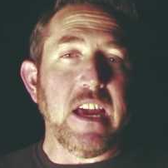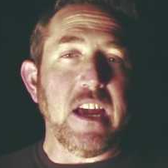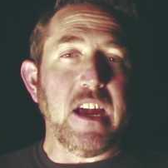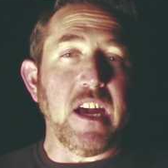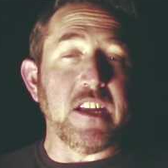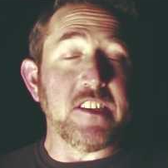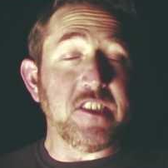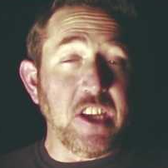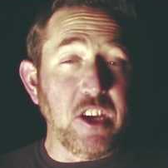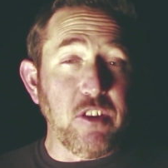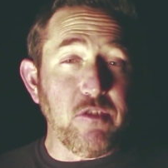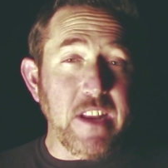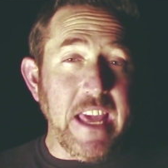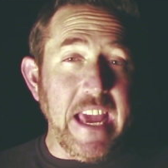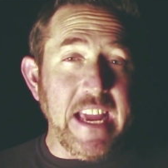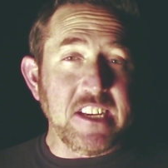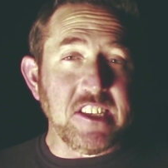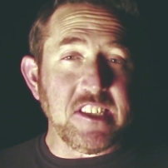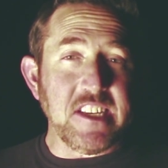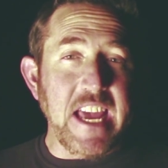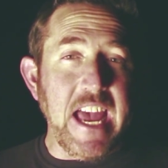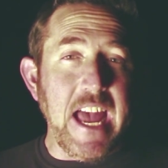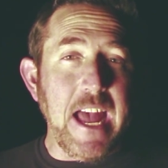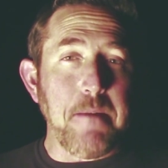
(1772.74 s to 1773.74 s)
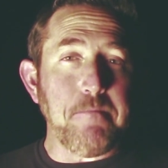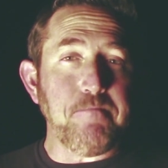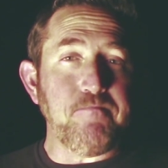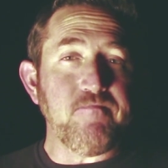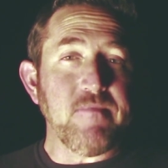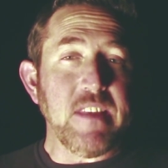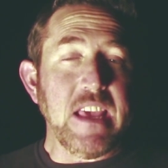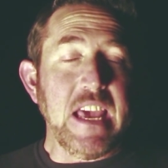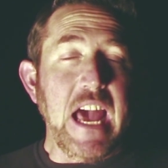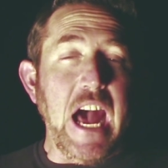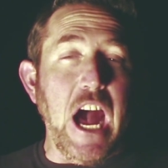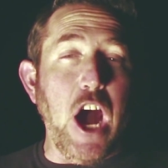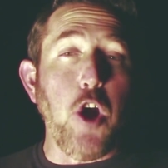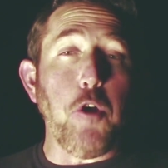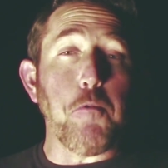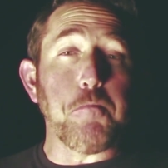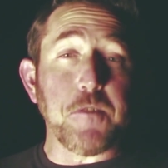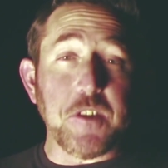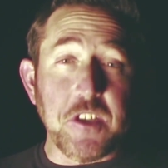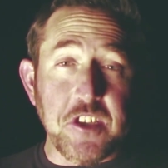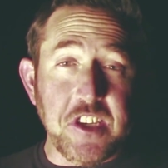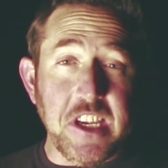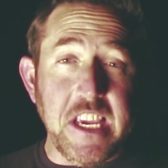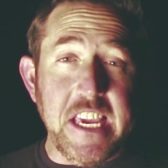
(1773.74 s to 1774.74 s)
Until next time, I hope
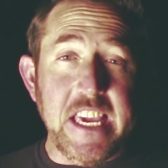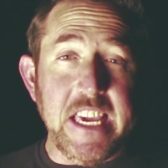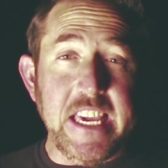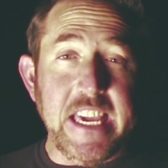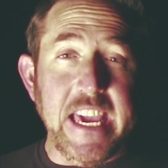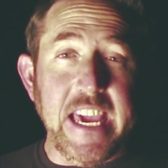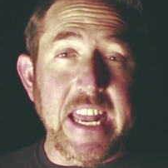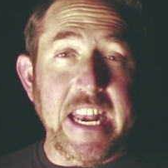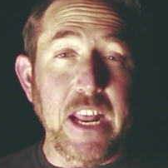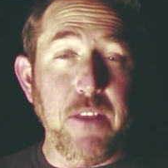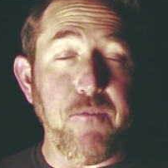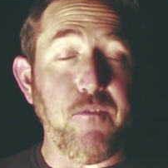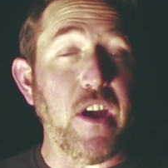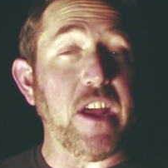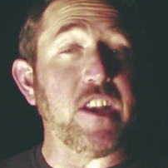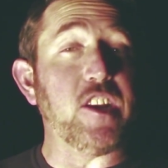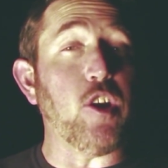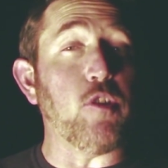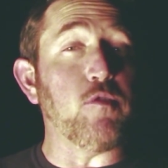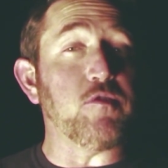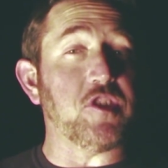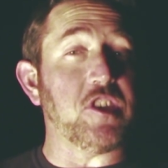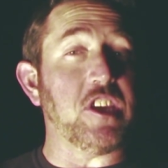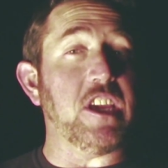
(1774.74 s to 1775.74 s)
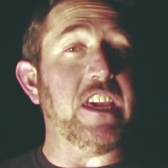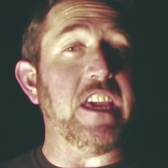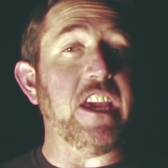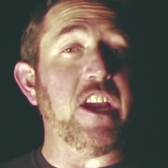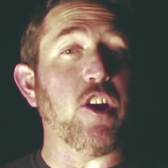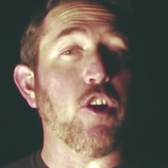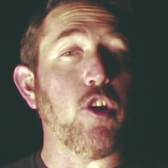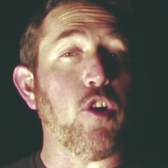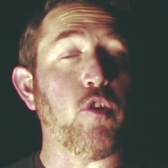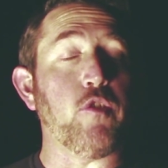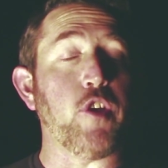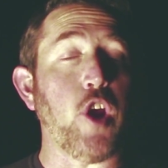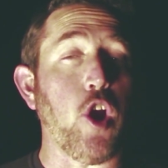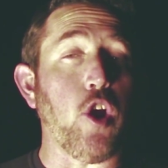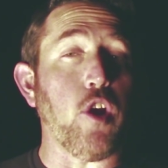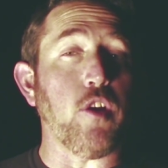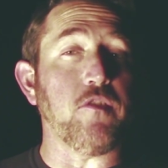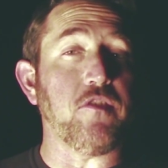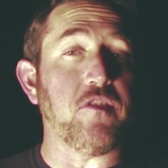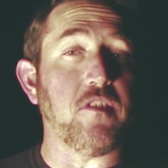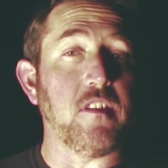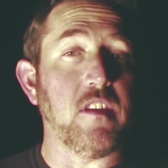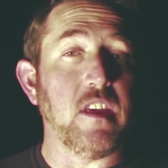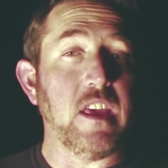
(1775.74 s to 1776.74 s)
to see you again. If I don't see you here on
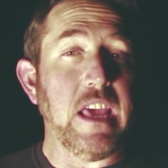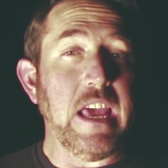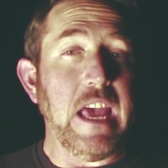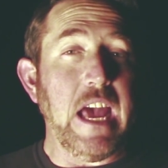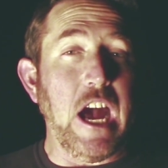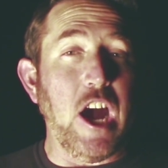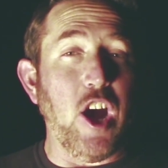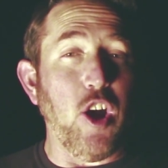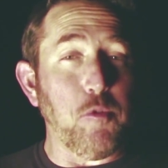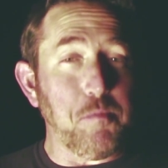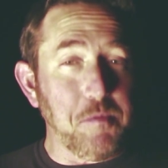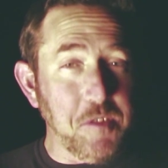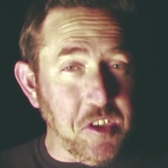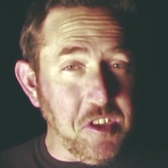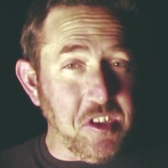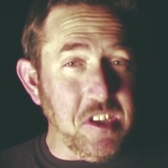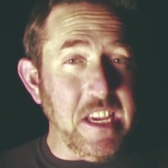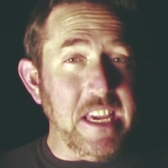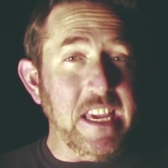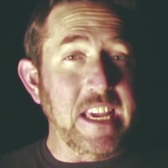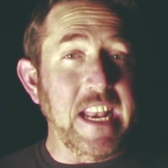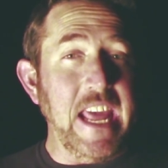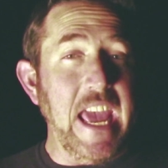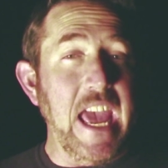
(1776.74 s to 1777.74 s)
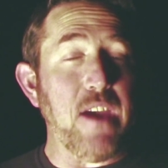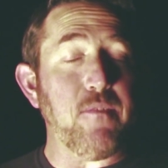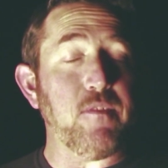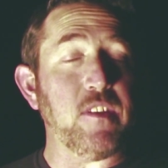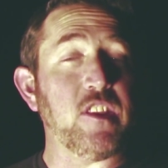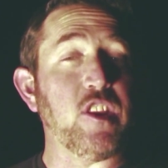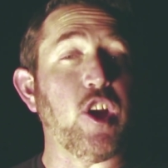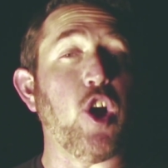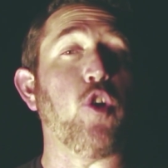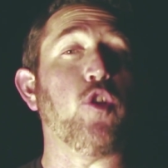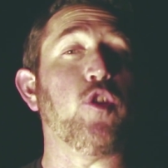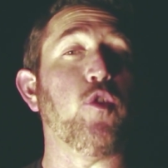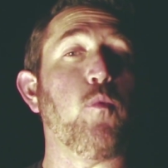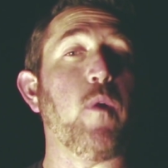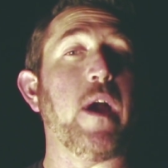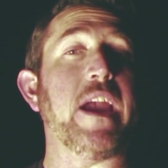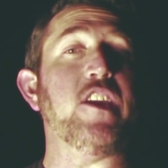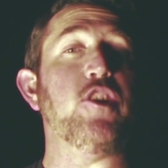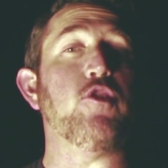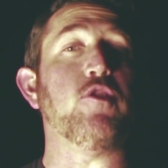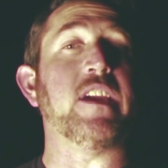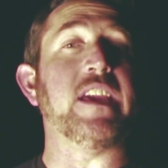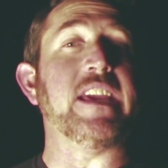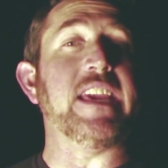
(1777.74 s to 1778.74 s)
earth, I hope to see you in heaven. The only way
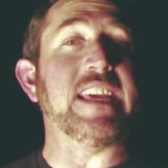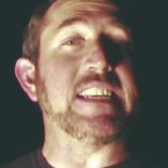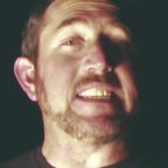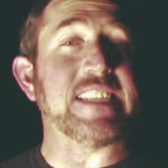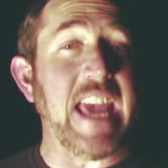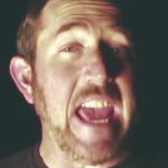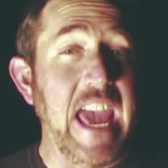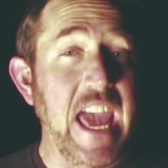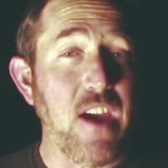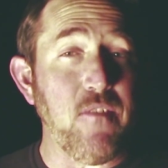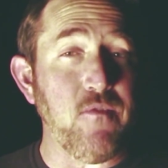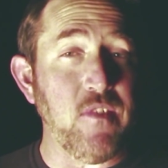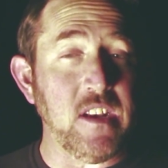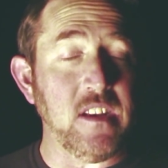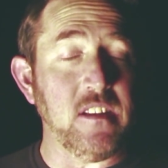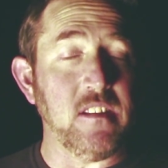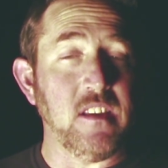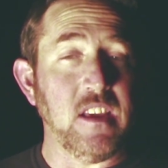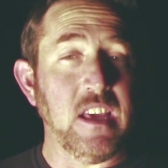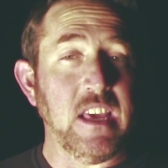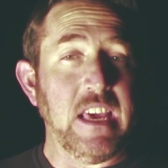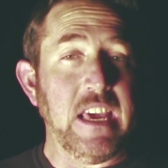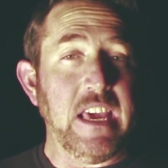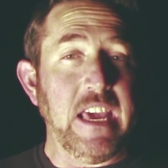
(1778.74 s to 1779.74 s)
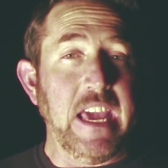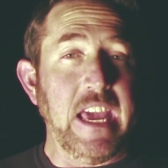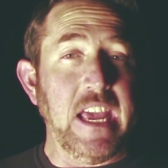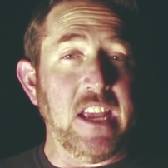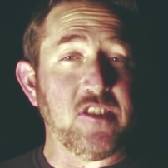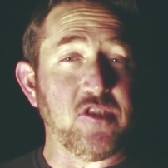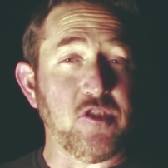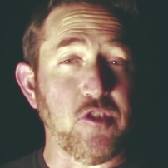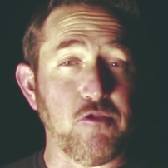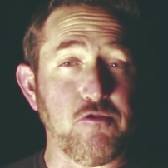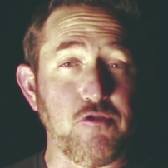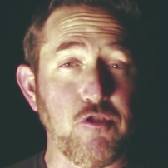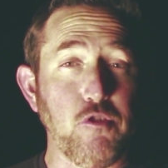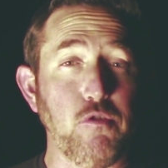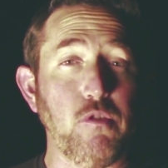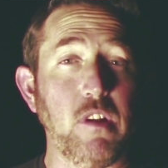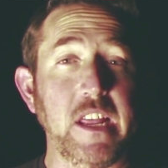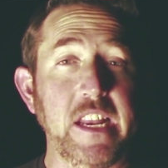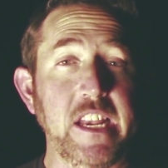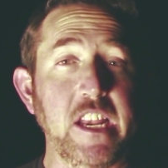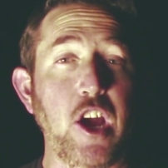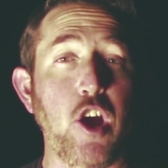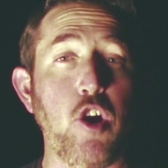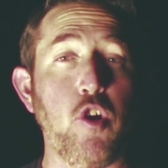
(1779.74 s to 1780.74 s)
you can get to heaven is to
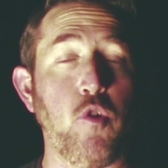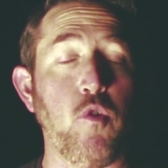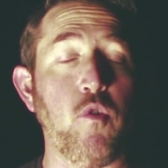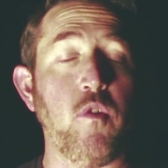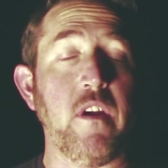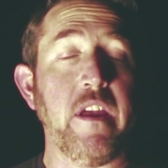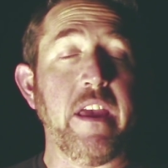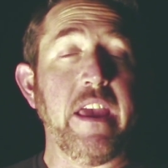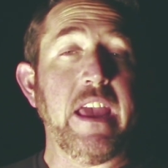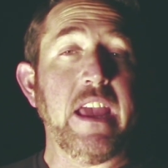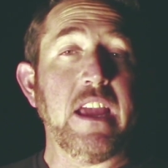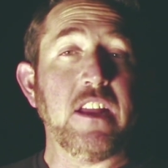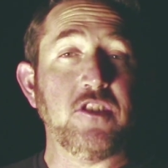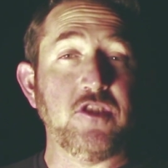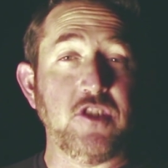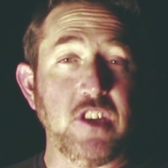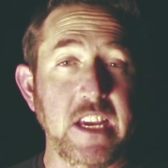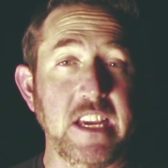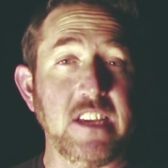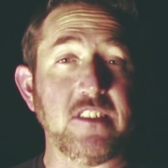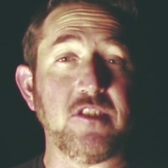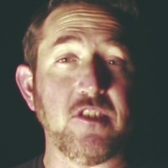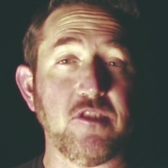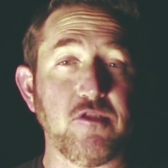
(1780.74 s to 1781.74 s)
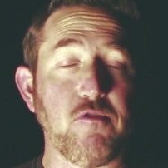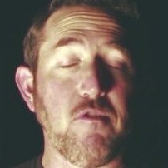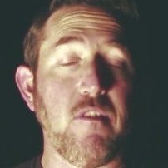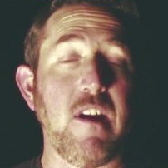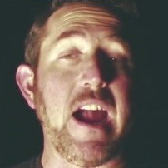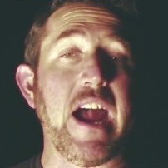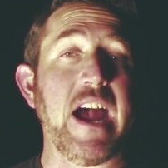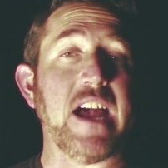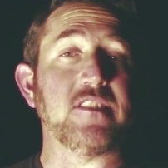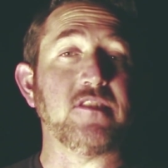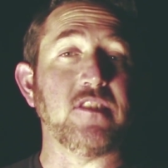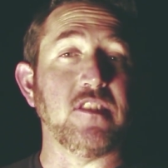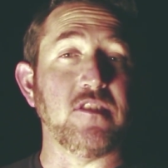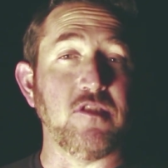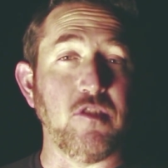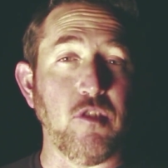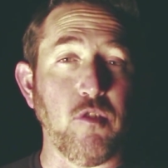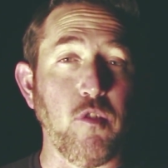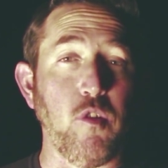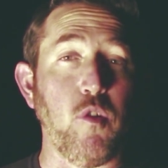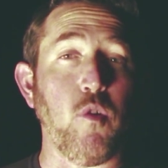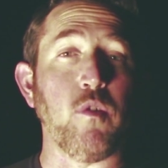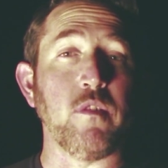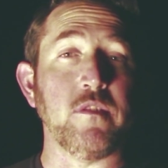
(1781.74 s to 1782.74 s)
truly know Jesus Christ is
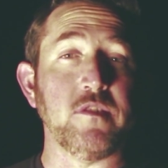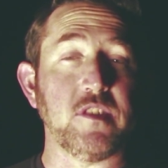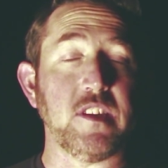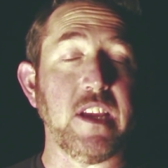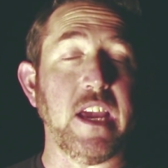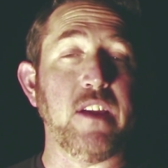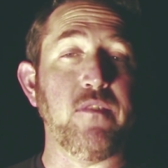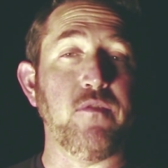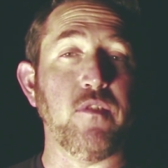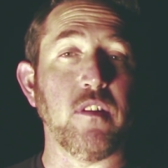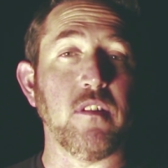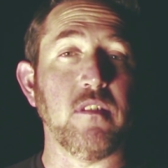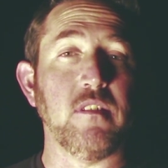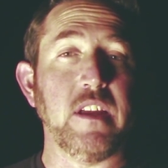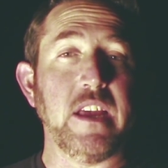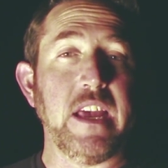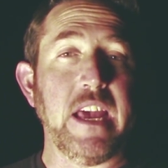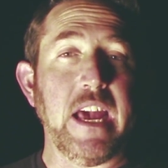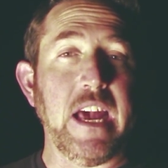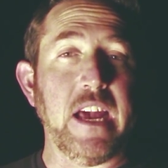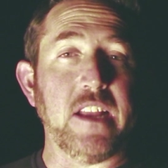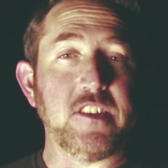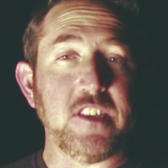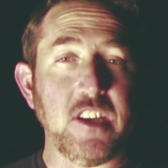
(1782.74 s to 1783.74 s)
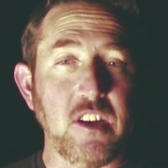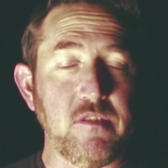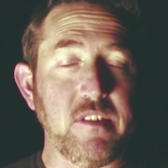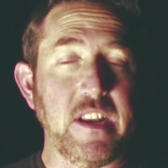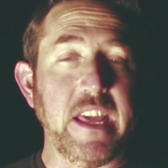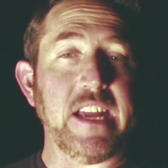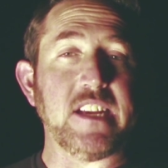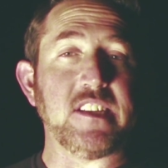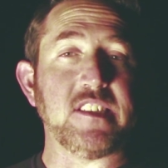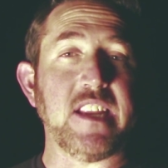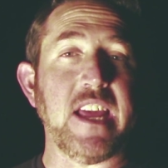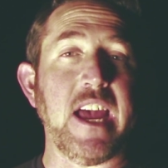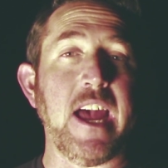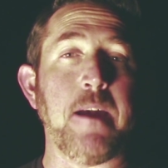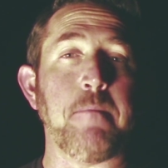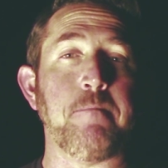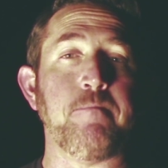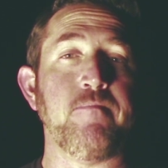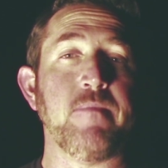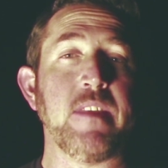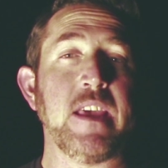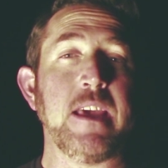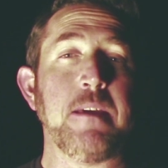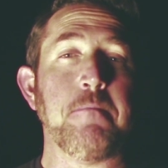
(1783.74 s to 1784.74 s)
your Lord and Savior. Until next time,
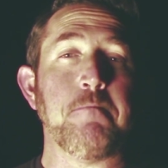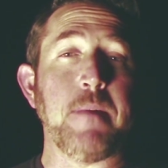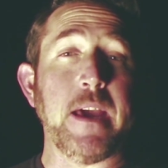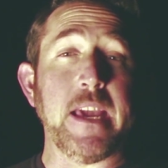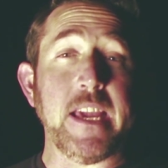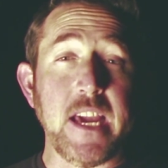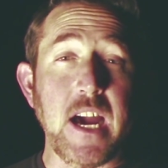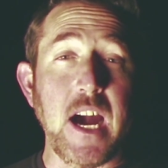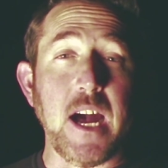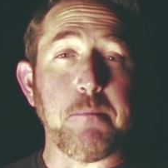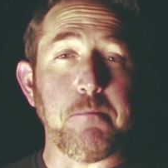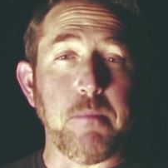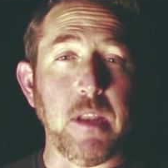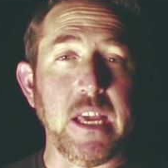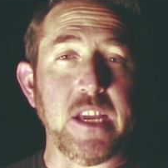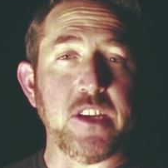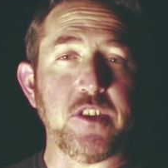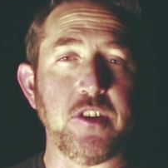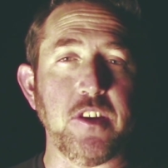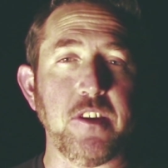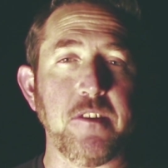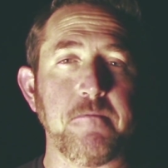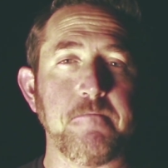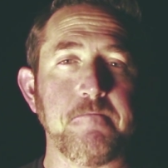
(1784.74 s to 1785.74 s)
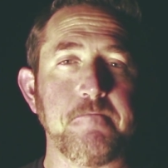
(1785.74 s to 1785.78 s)
may God bless you.